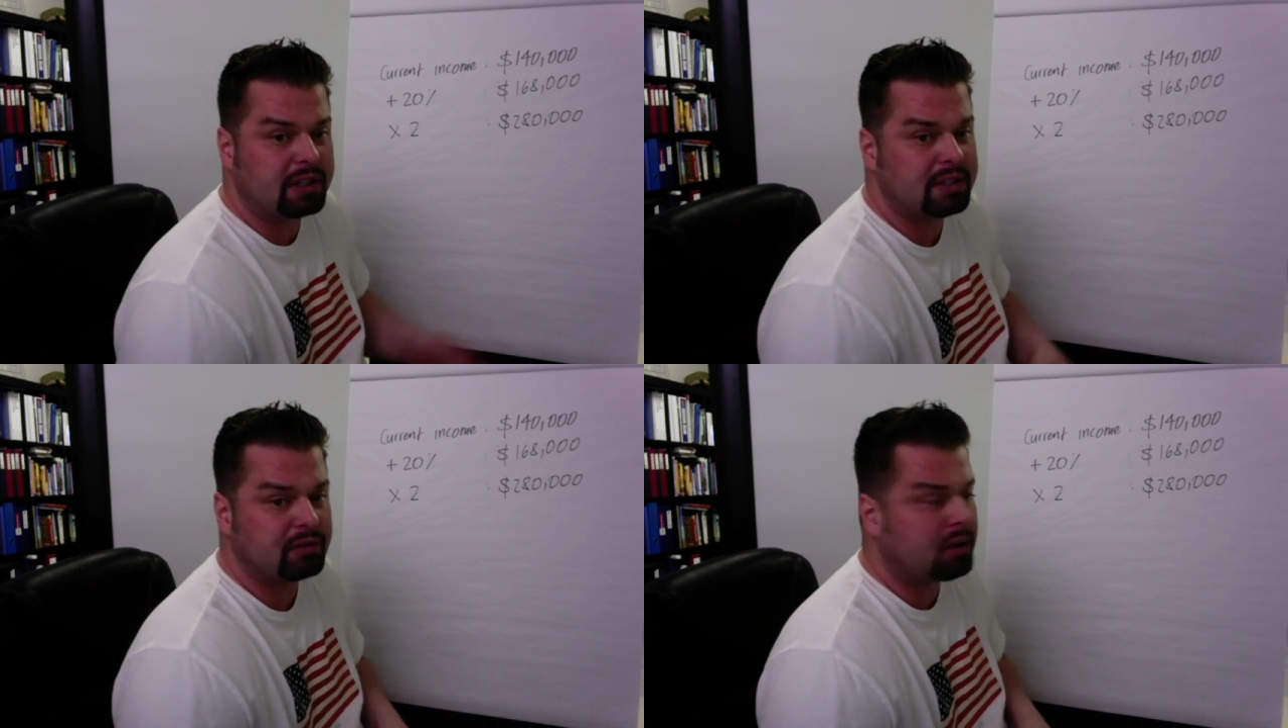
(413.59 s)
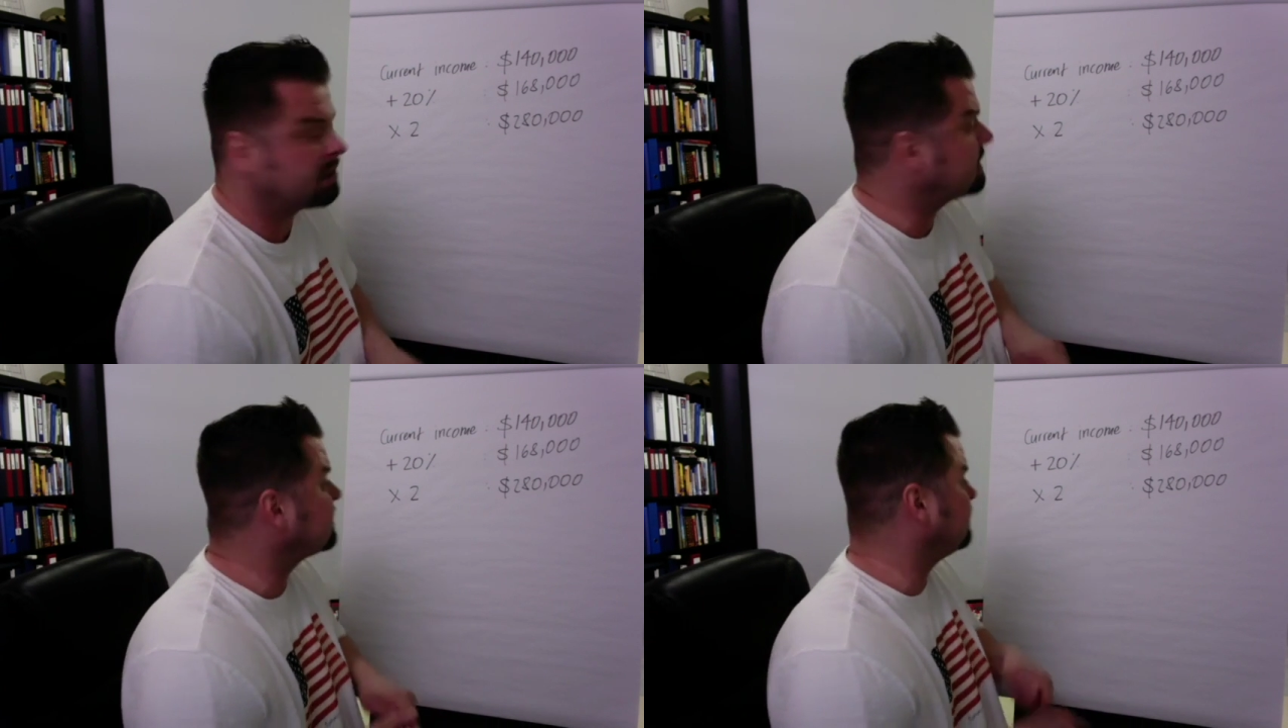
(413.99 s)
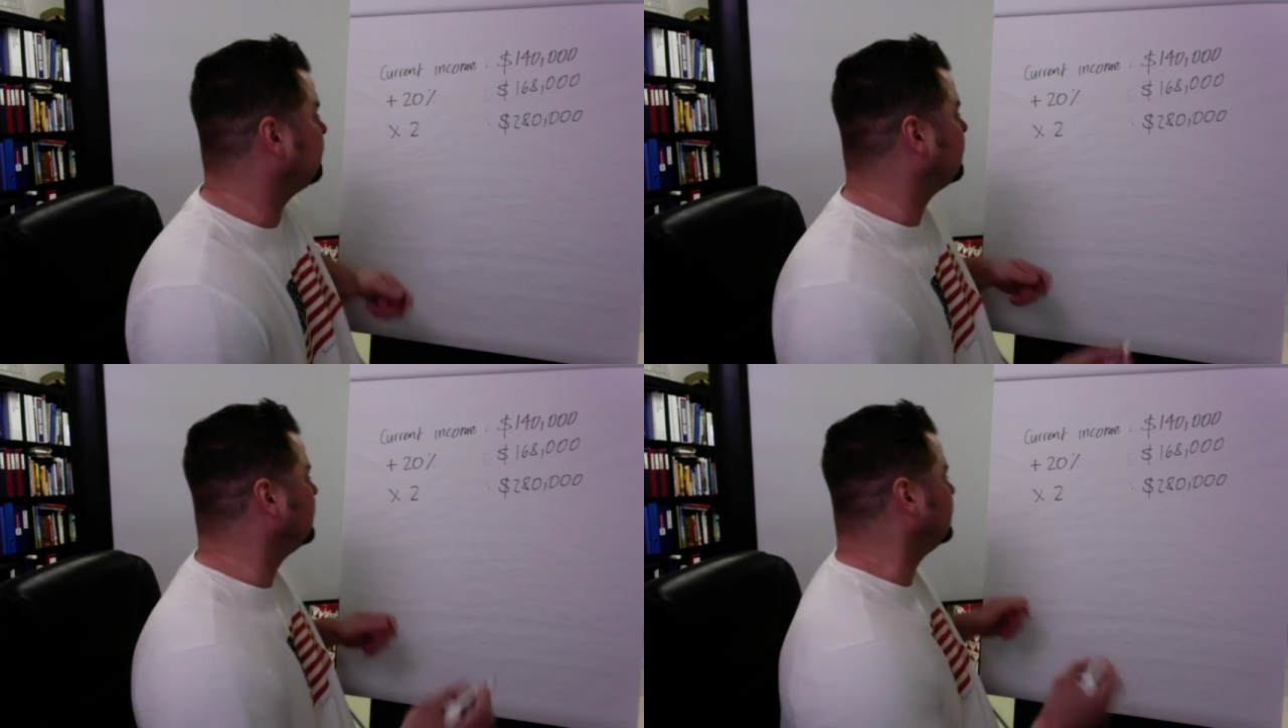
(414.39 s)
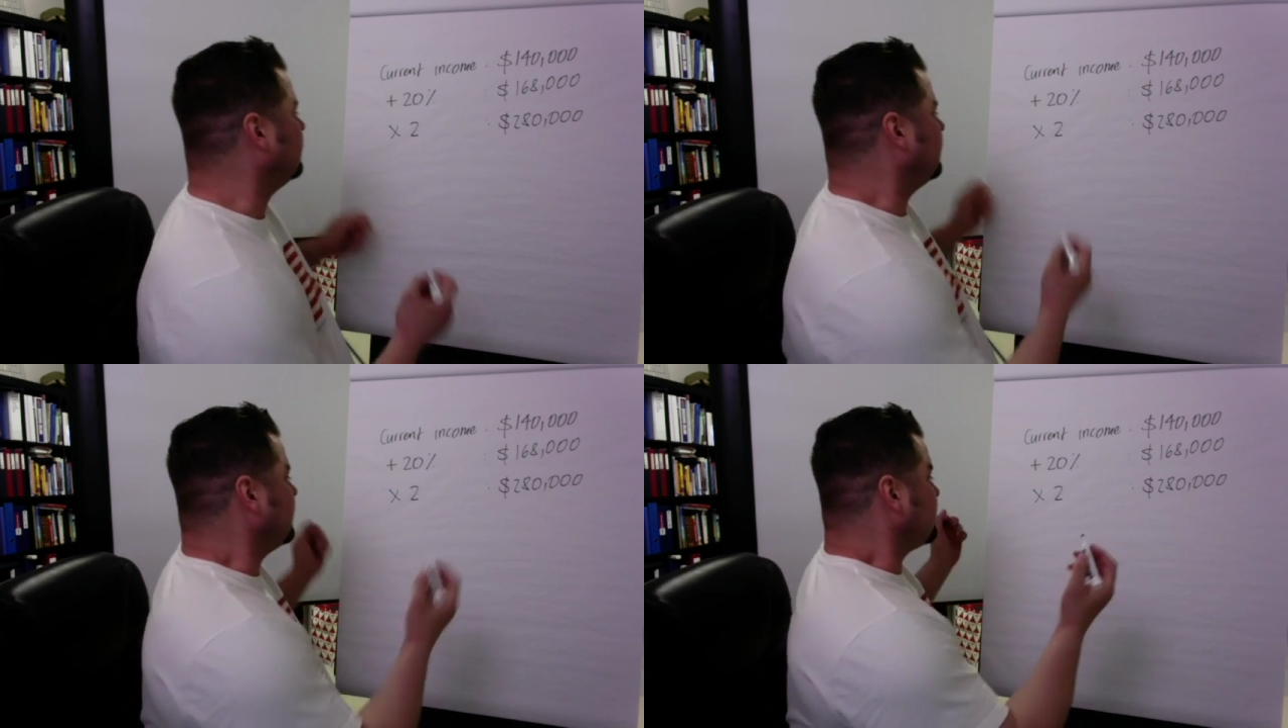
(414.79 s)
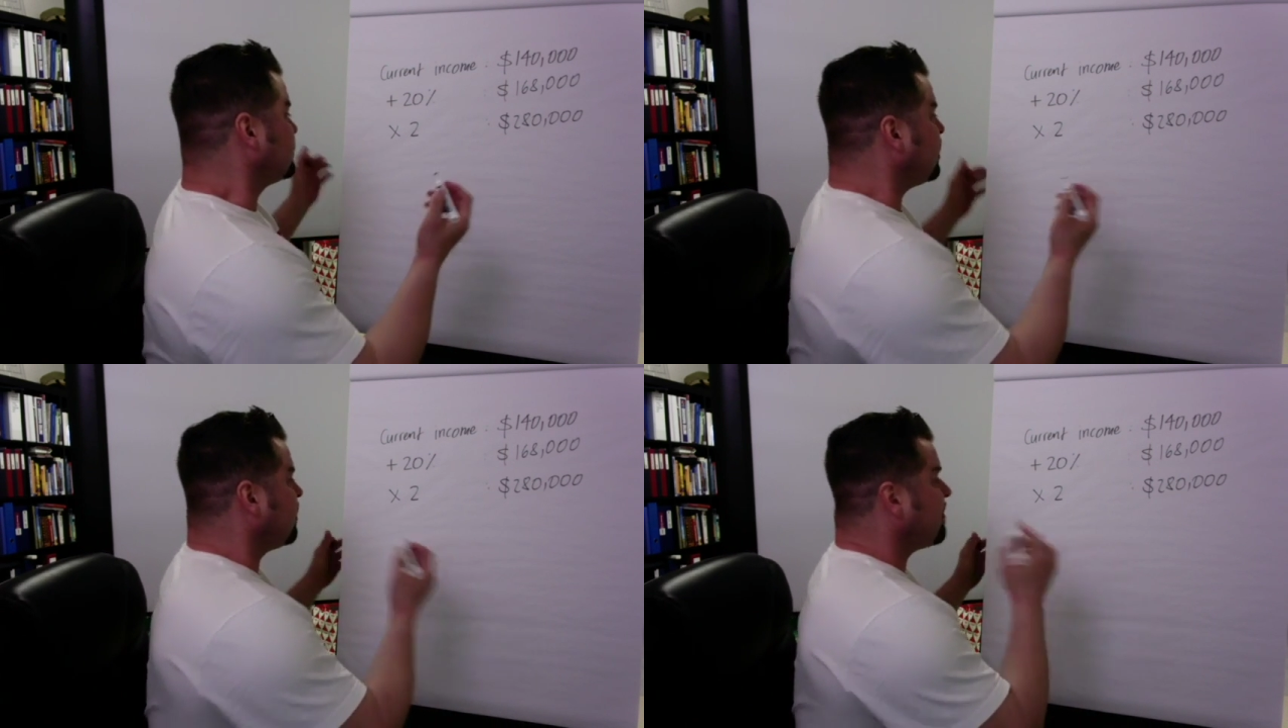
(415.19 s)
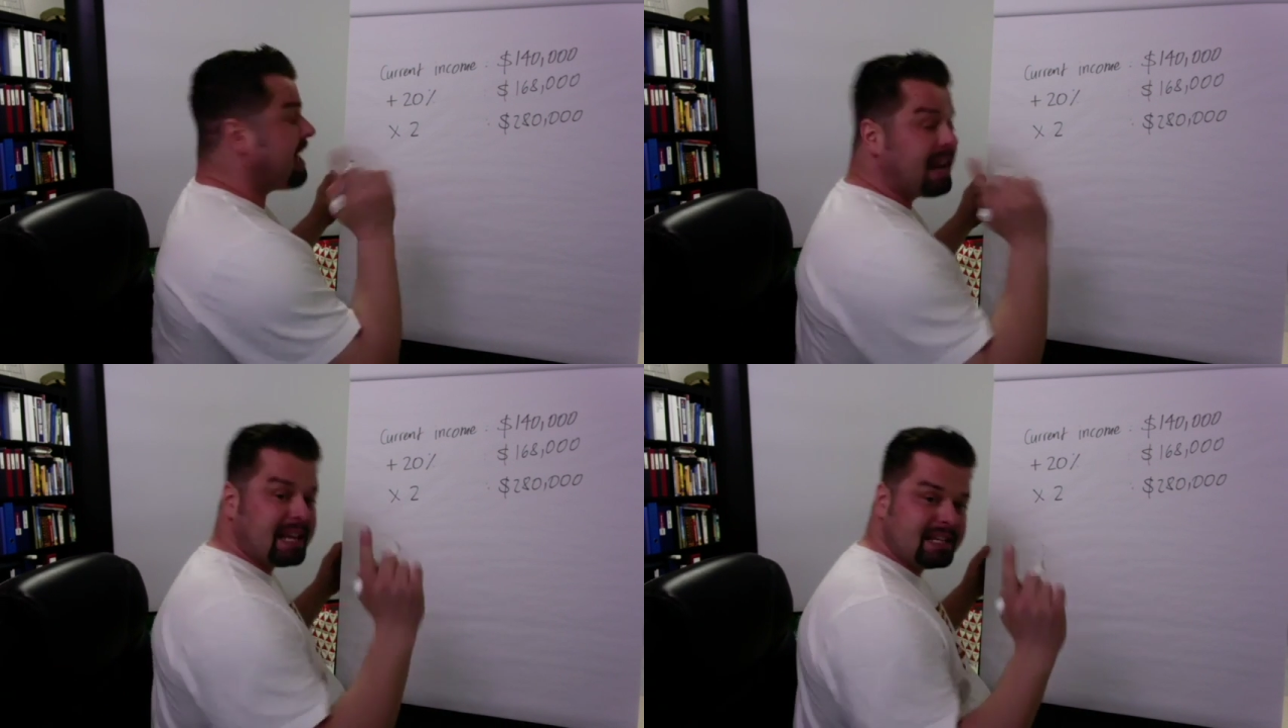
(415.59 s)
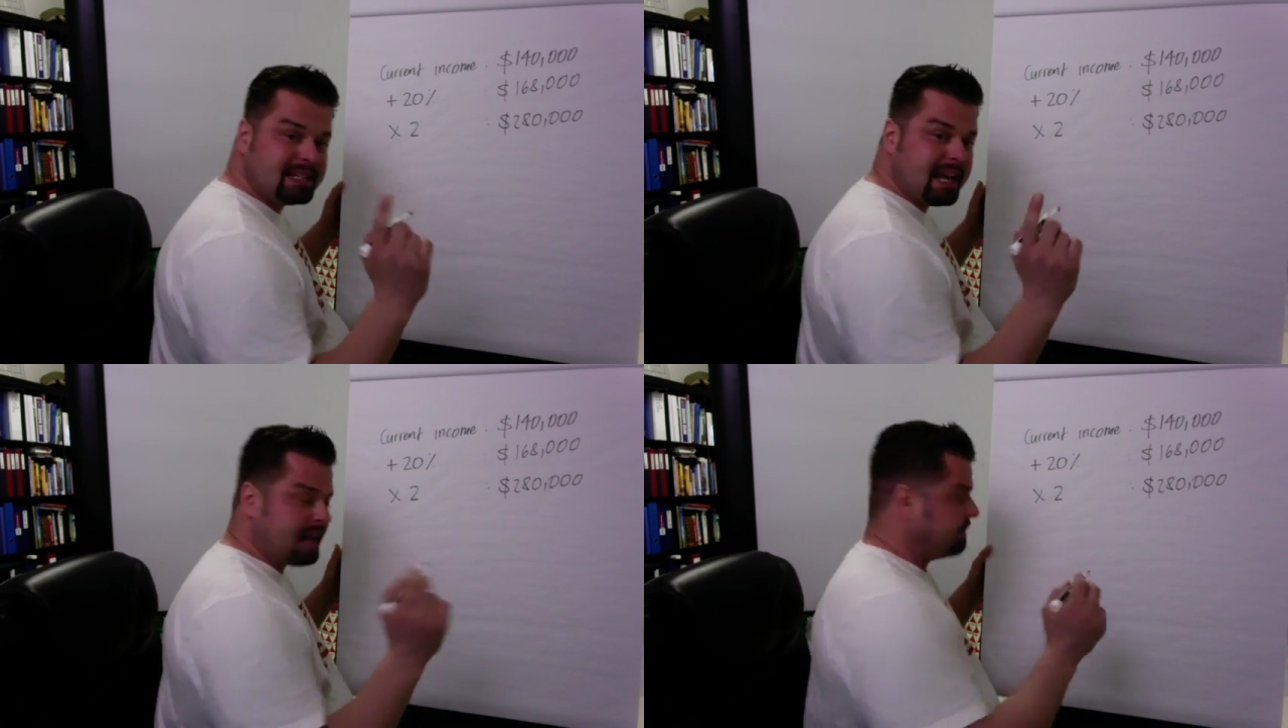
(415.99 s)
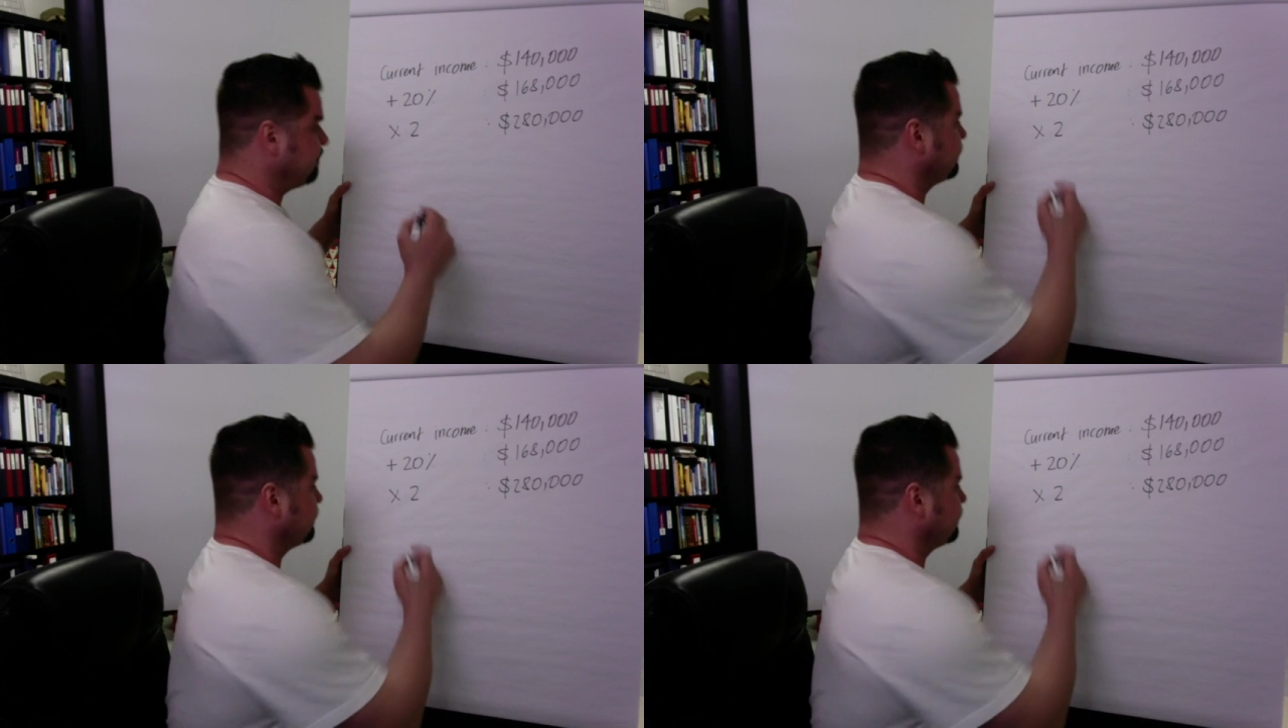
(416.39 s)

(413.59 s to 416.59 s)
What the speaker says: It's the wrong system. So then he said,